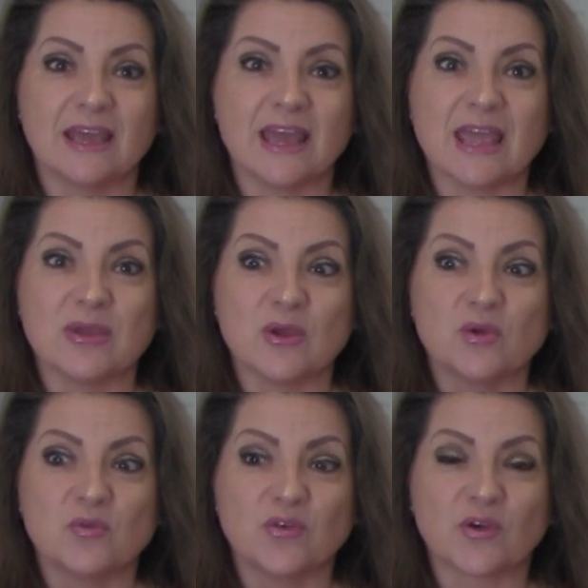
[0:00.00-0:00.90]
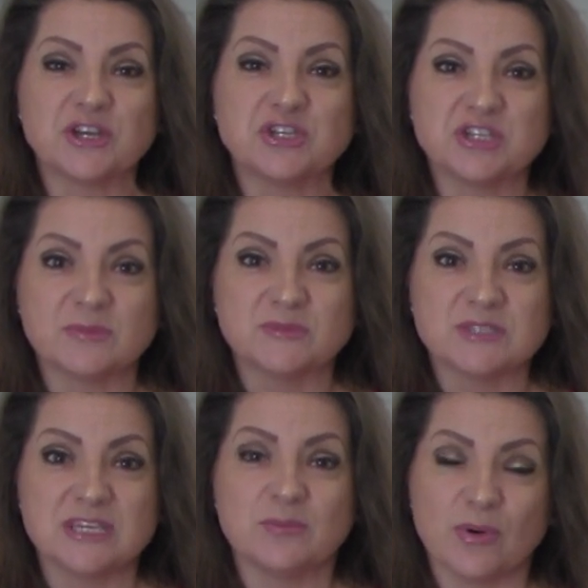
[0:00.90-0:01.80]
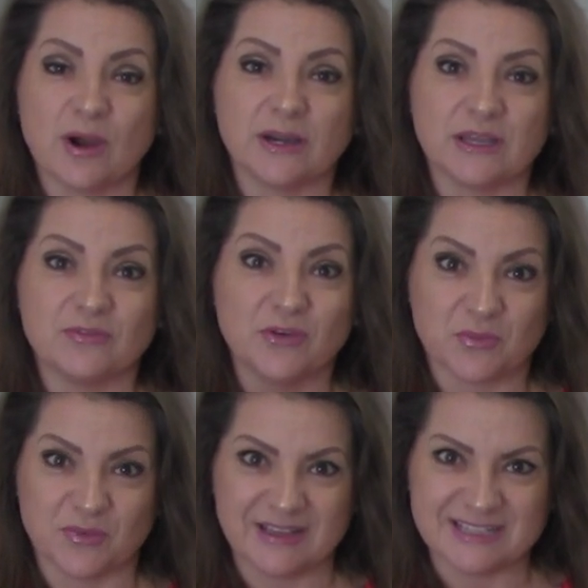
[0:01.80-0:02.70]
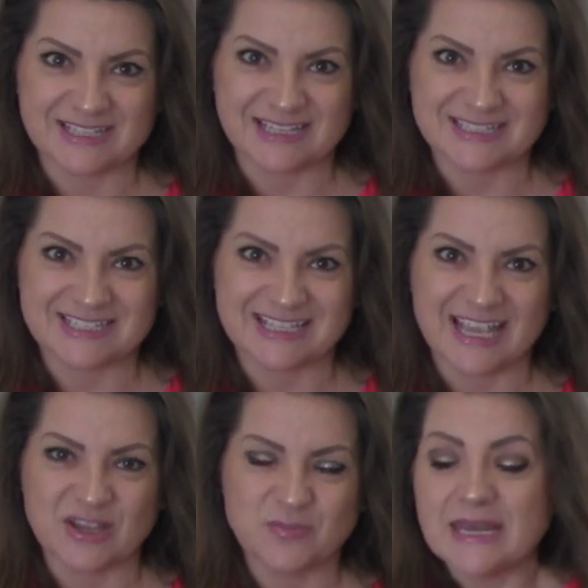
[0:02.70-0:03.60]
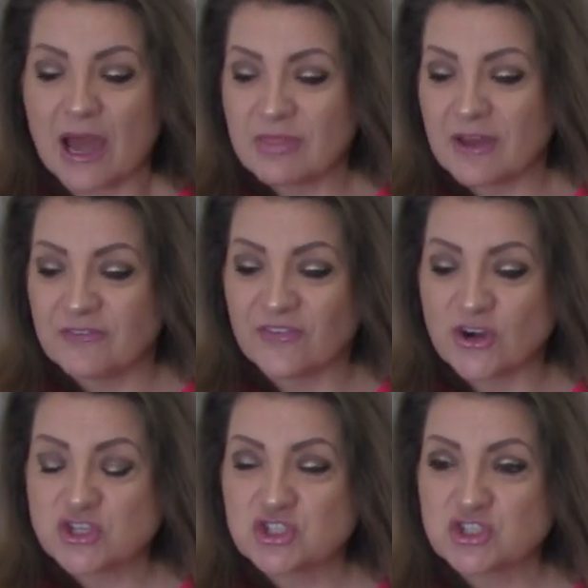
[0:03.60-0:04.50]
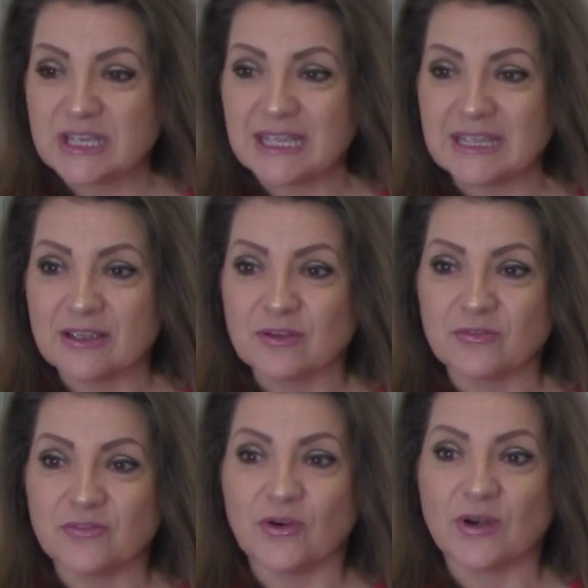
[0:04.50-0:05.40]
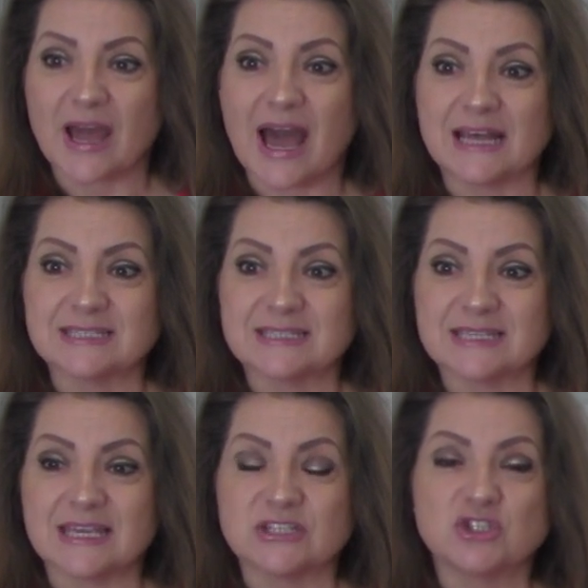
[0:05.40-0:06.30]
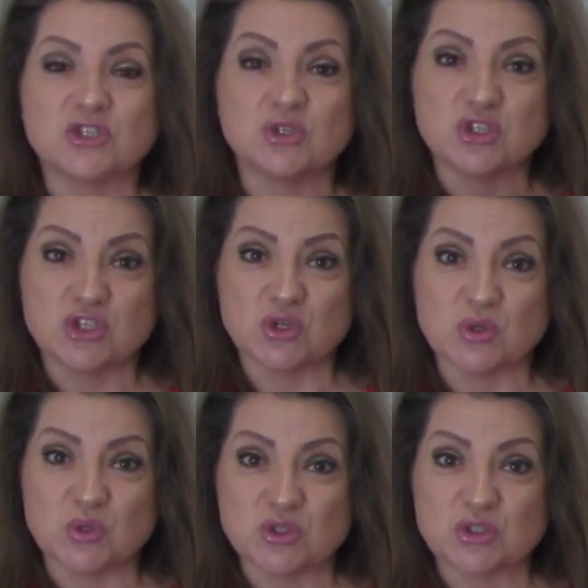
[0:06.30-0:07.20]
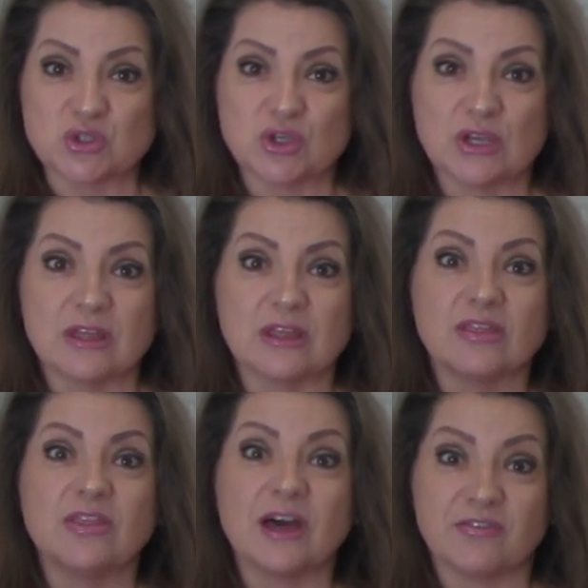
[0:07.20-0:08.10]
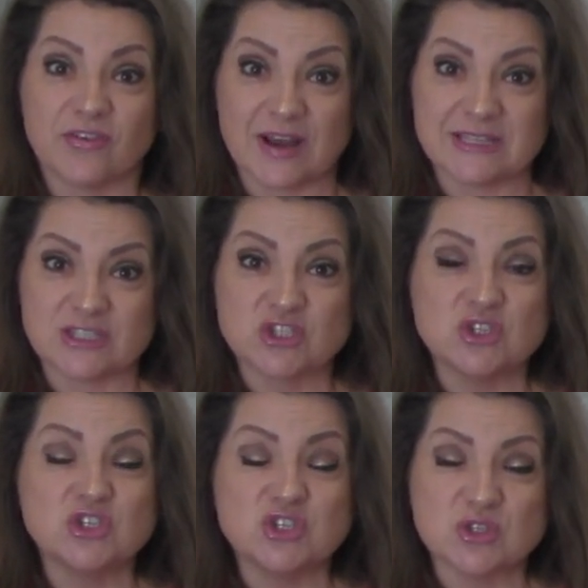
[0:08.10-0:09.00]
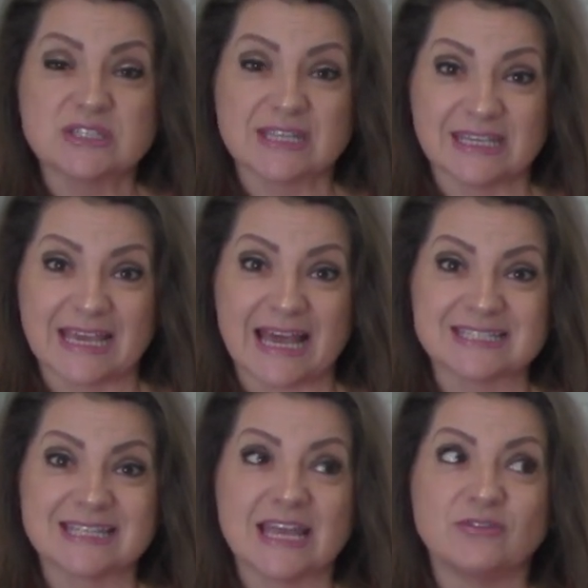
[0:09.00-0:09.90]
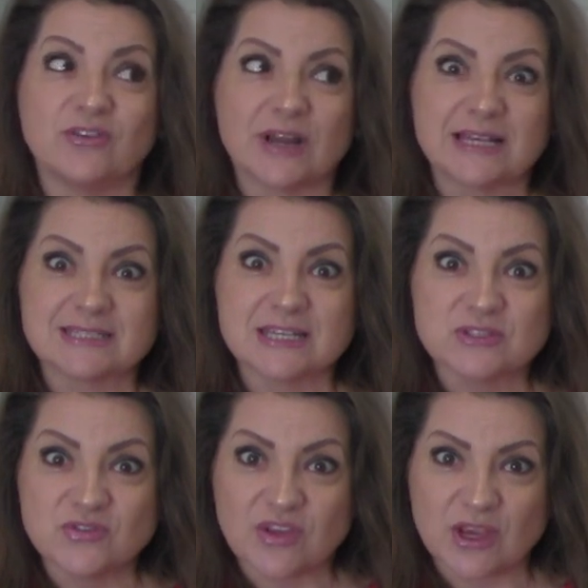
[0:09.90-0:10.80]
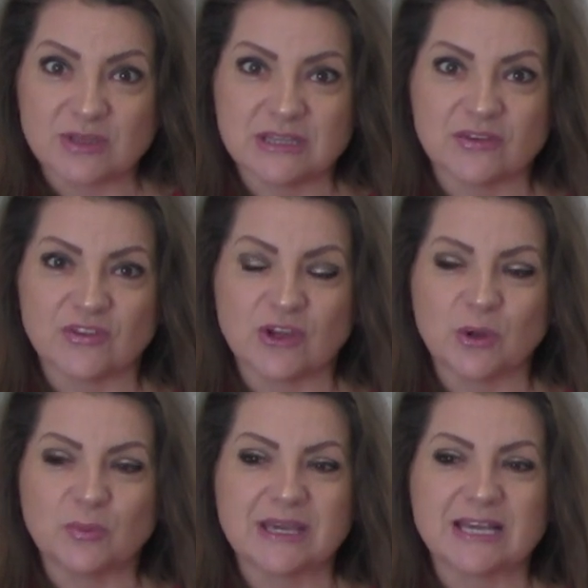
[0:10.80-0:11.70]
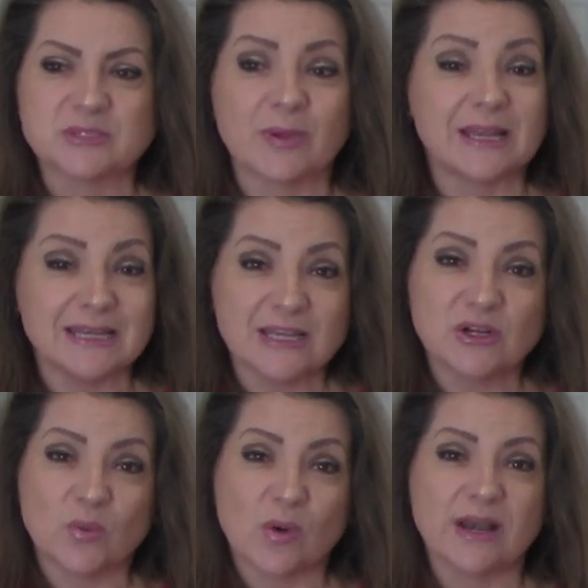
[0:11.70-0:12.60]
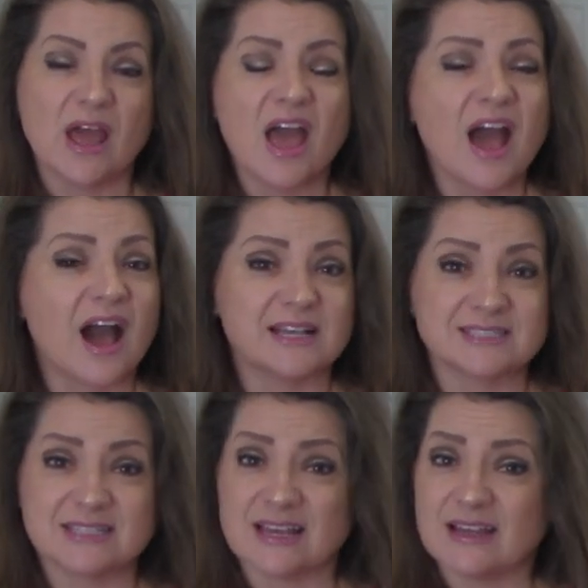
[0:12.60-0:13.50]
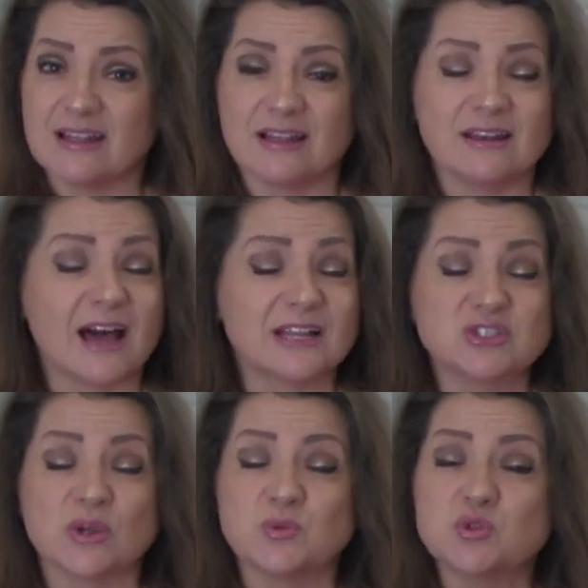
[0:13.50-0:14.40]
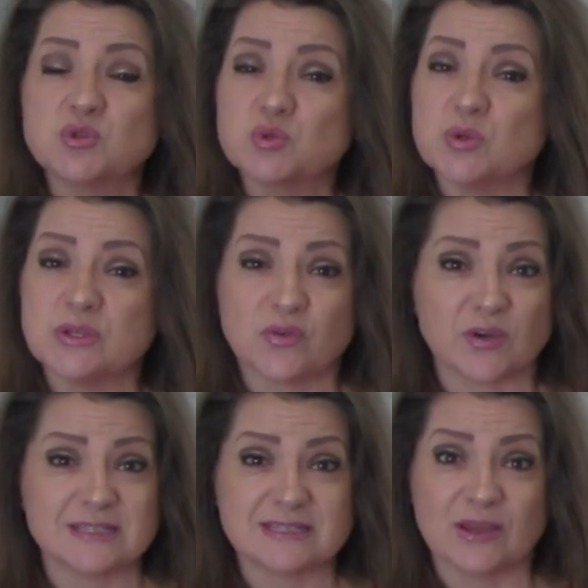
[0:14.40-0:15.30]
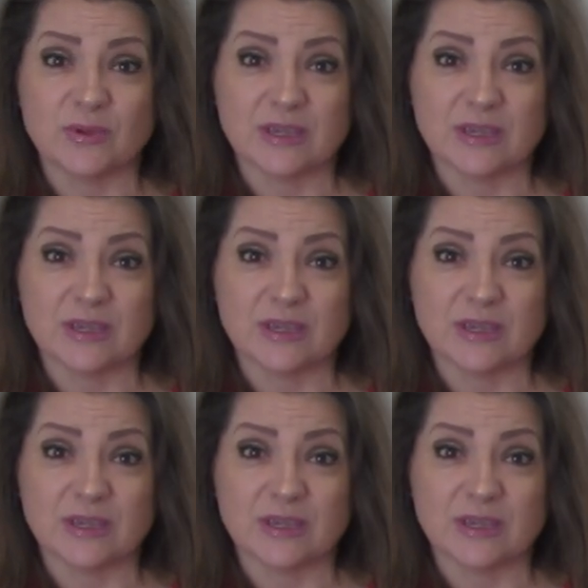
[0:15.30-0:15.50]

a friendship tea party for Valentine's Day. Now, the first thing for us is to choose the friends, to choose the guests. And for us, that's very difficult because my little one has lots of sweet friends that